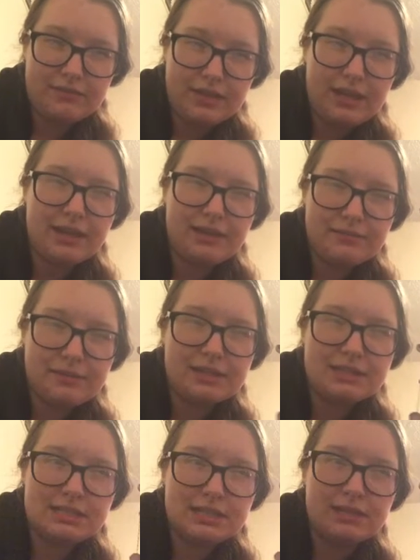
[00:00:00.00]
I
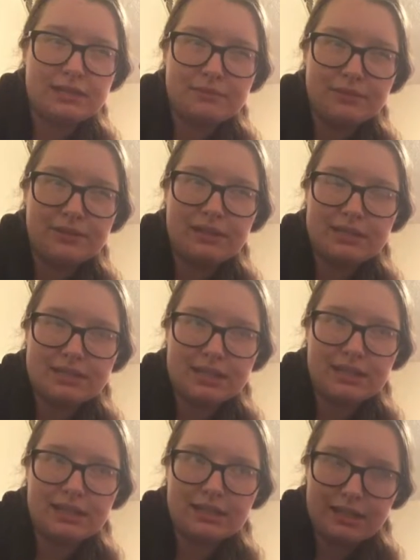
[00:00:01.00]
consider moonlight and
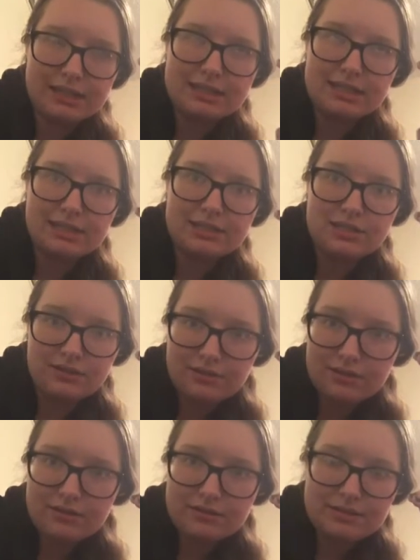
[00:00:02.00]
sunlight cleansing too,
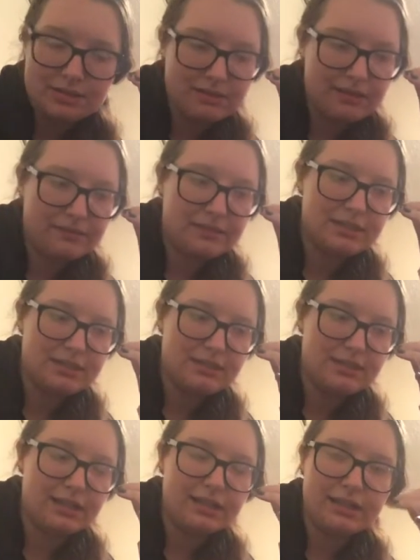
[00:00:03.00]
though, so I
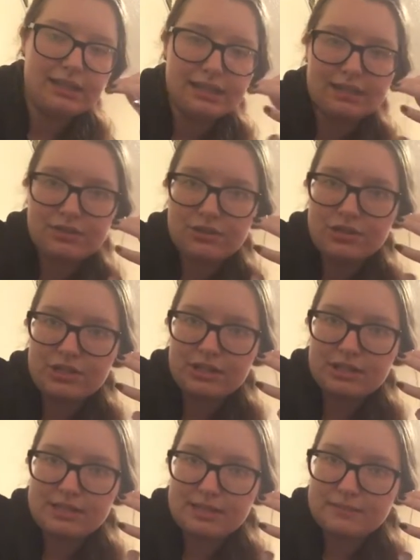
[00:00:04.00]
consider it cleaning and charging at
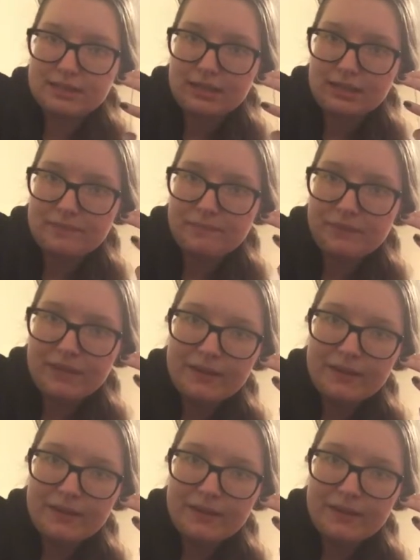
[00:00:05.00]
the same time.